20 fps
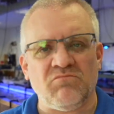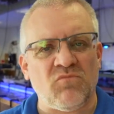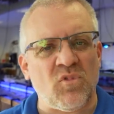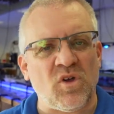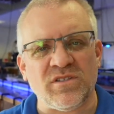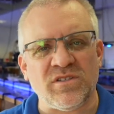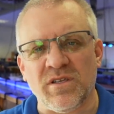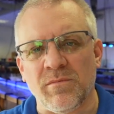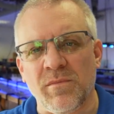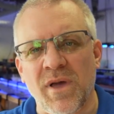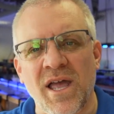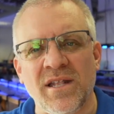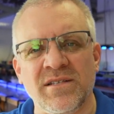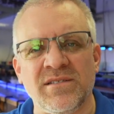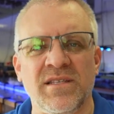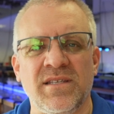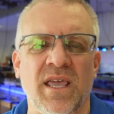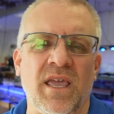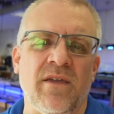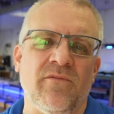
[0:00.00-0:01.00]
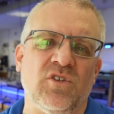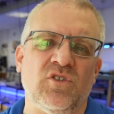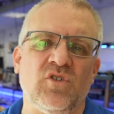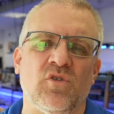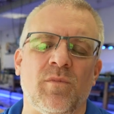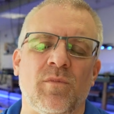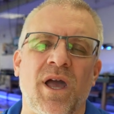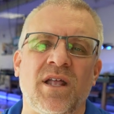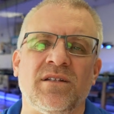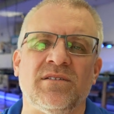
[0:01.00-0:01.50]
once a month, every
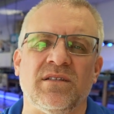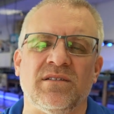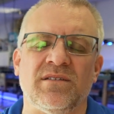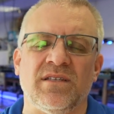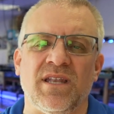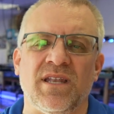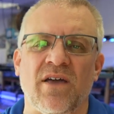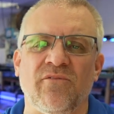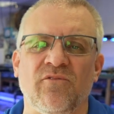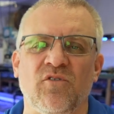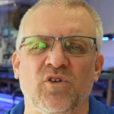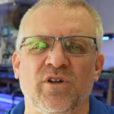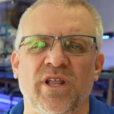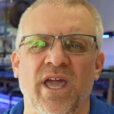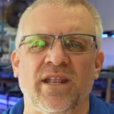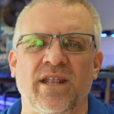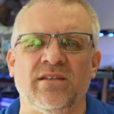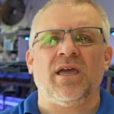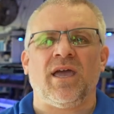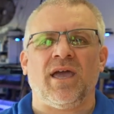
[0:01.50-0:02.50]
two months it's enough for that,